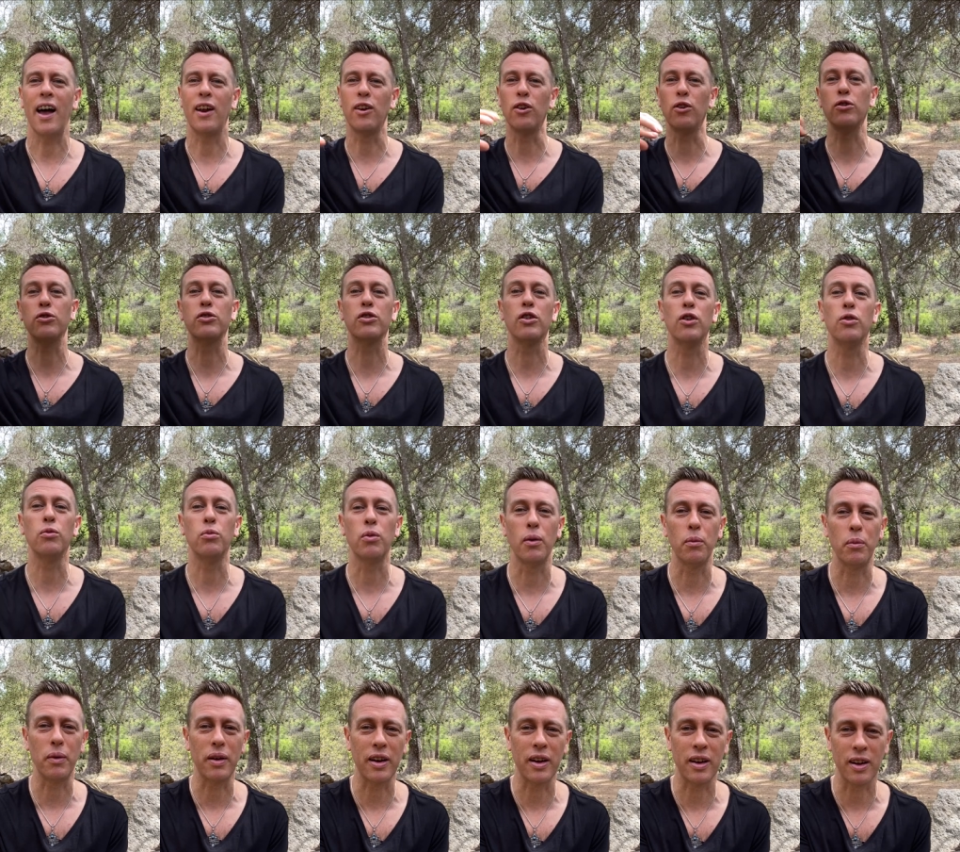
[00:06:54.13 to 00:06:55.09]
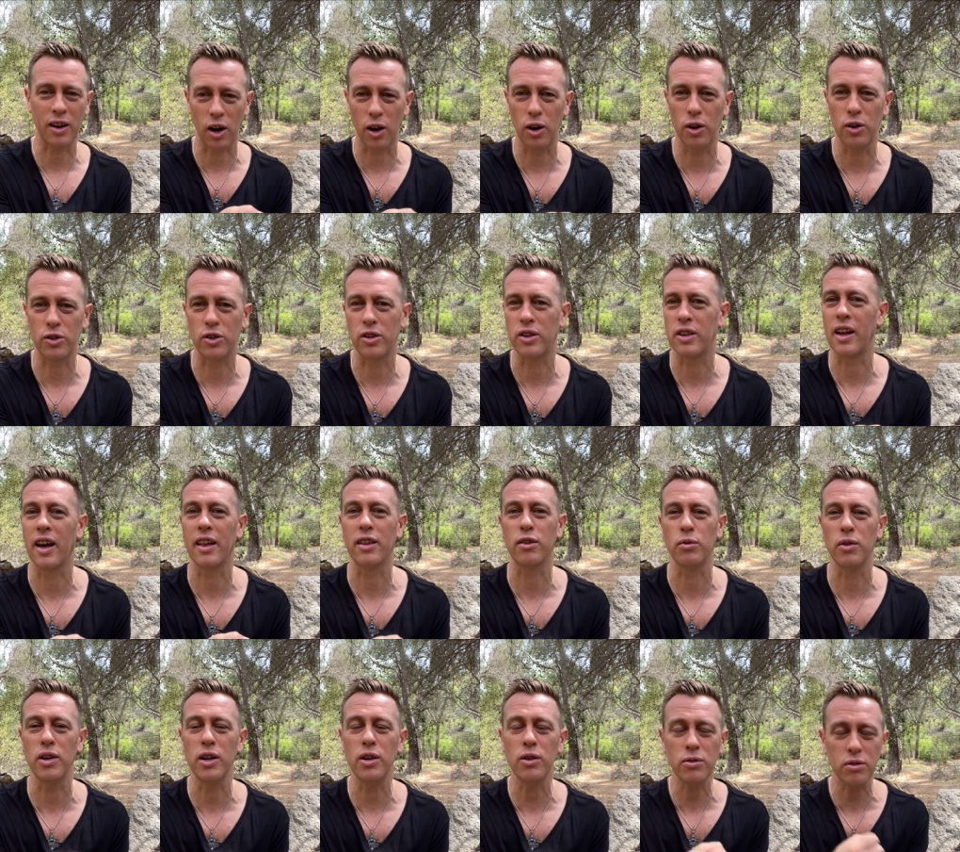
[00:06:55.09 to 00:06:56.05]
and also when we go to the
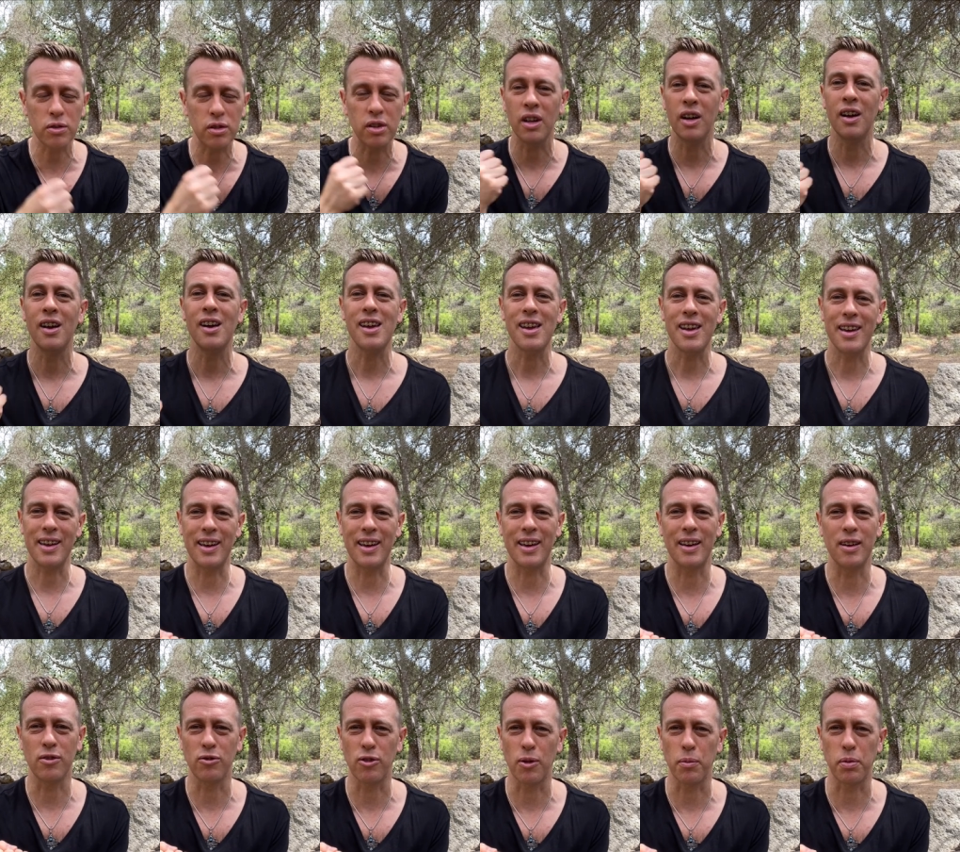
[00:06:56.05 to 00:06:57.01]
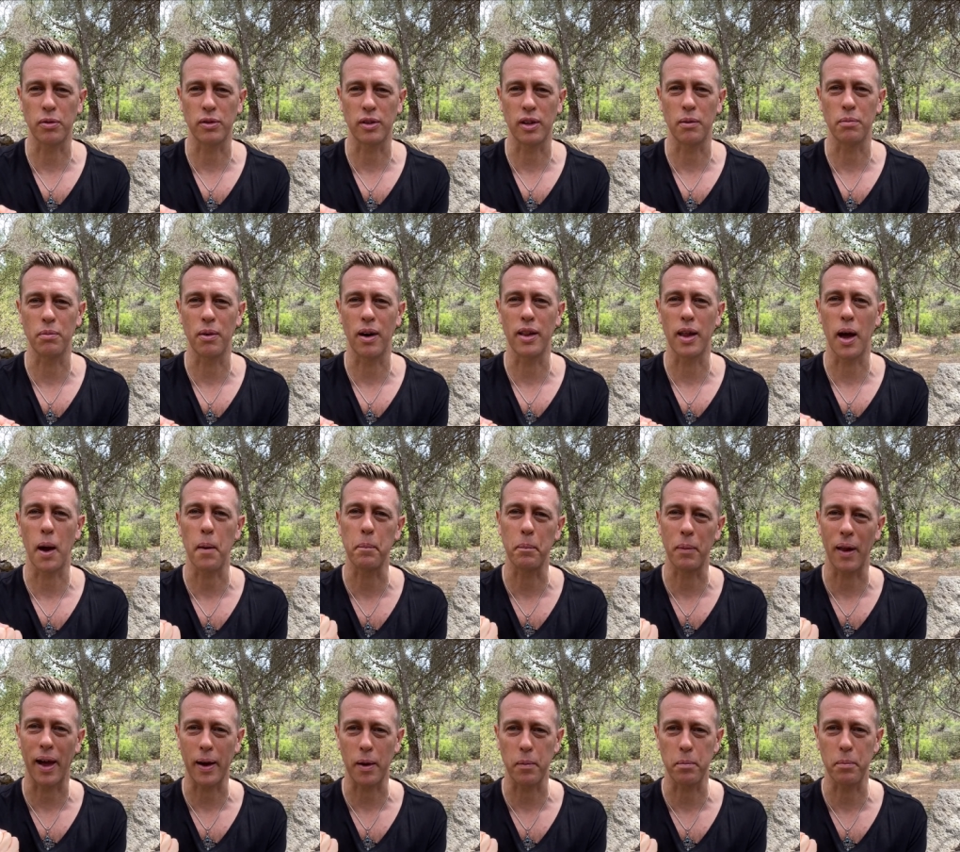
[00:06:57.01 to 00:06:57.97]
other worlds, represented by that
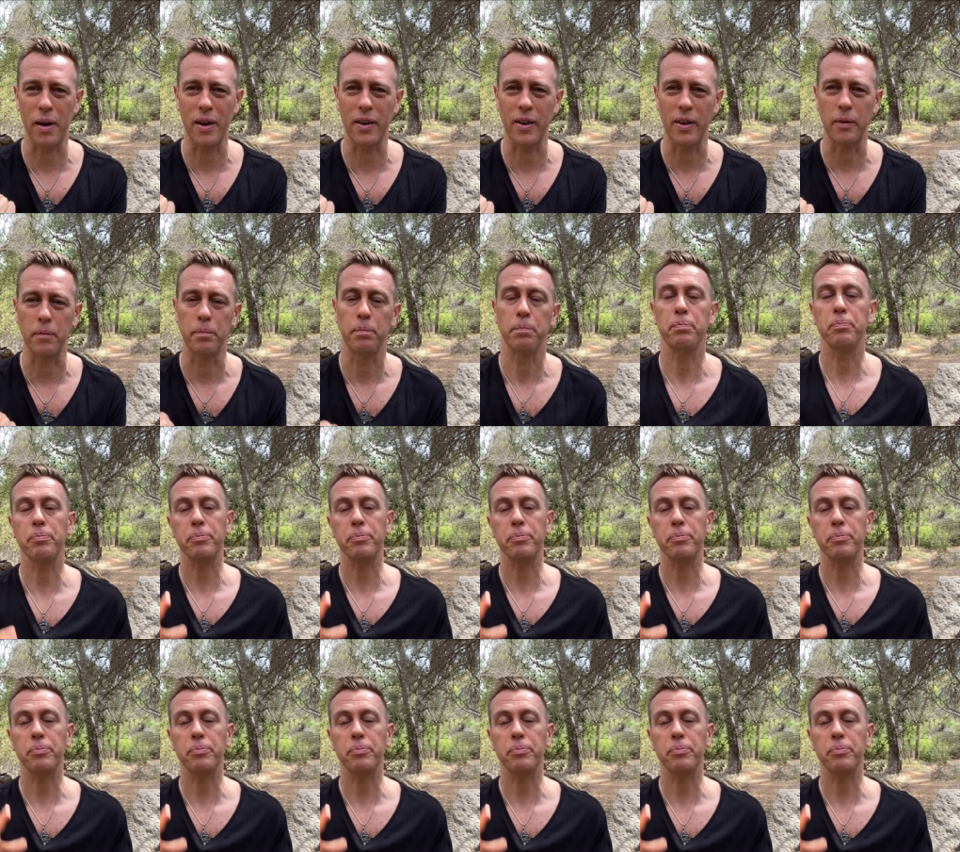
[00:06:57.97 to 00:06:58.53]
black berry.